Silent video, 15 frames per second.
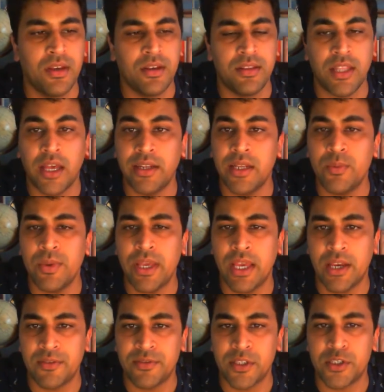Now that we
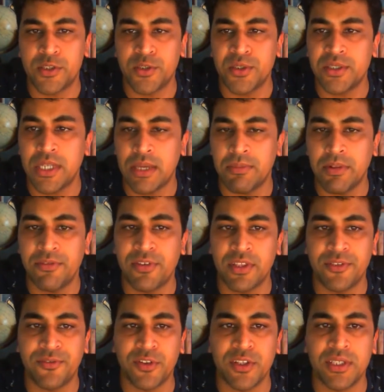have the truth table for the
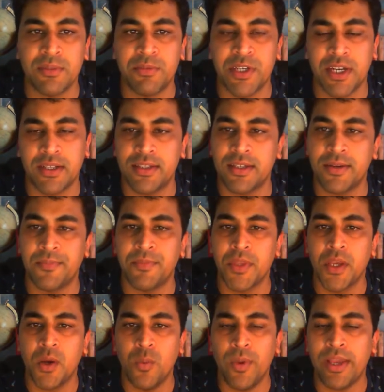full subtractor,
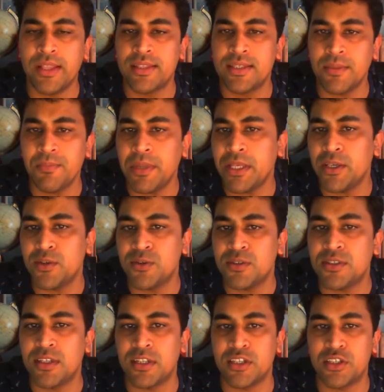we can simply use
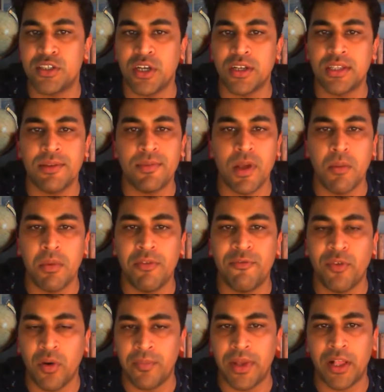the disjunctive normal
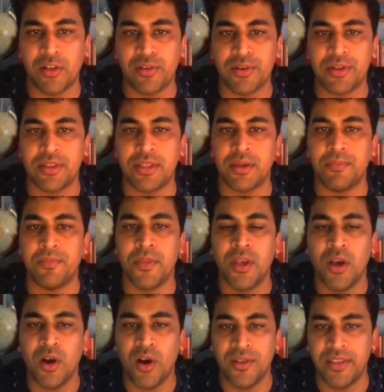form algorithm
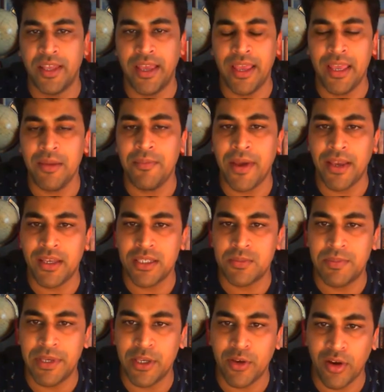on the a minus
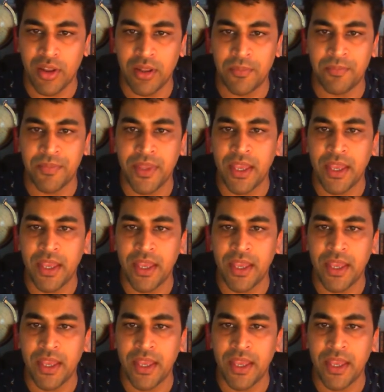b column